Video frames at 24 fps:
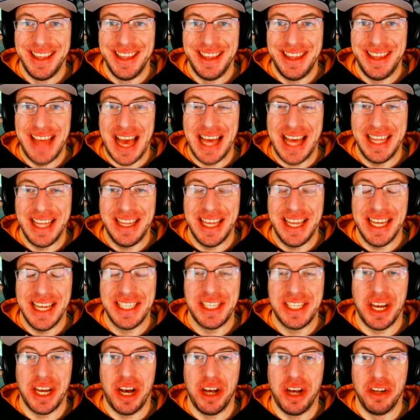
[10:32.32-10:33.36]

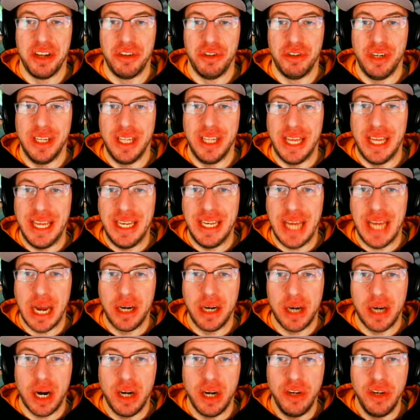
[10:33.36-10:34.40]
That's unreal.
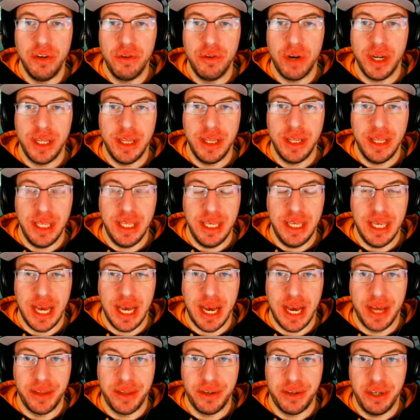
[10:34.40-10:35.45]
Are you running the
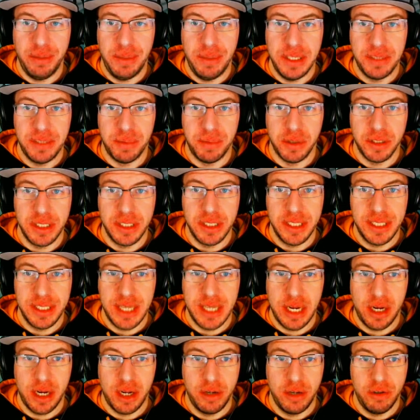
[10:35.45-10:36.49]
3-piece molten
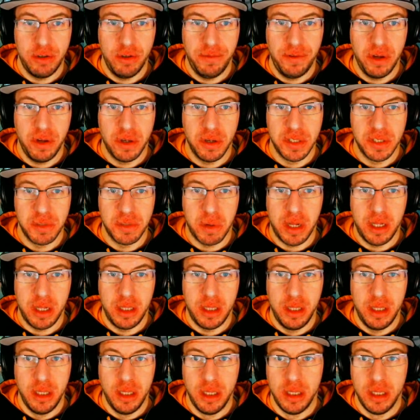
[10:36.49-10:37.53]
set on Rufio as well?